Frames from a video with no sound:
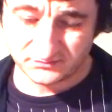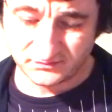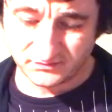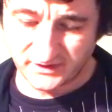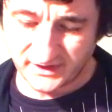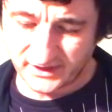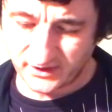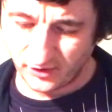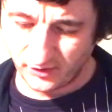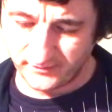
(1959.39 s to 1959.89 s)

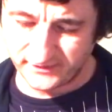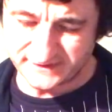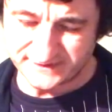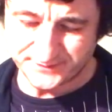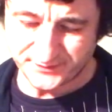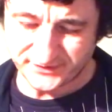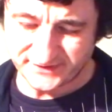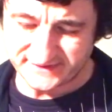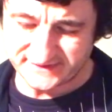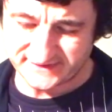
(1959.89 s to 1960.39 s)
that
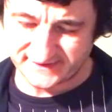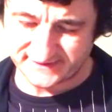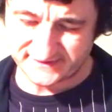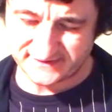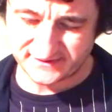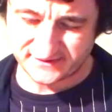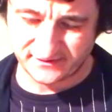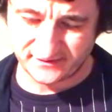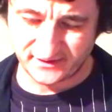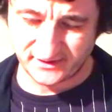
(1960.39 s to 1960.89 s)
almost brings
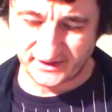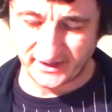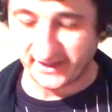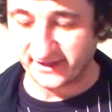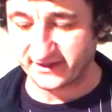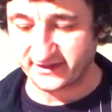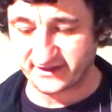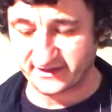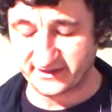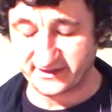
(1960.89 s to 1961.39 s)
us to the
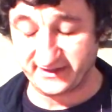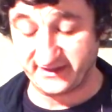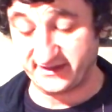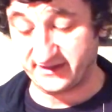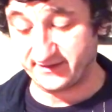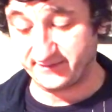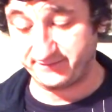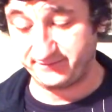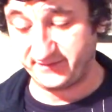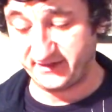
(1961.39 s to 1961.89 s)
end, and
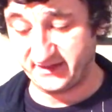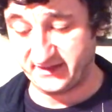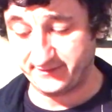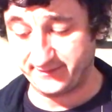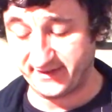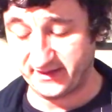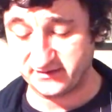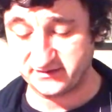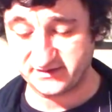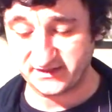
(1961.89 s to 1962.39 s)
it
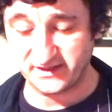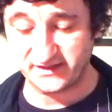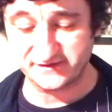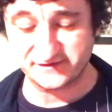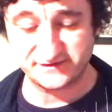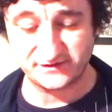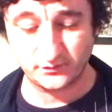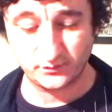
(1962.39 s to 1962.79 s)
about does.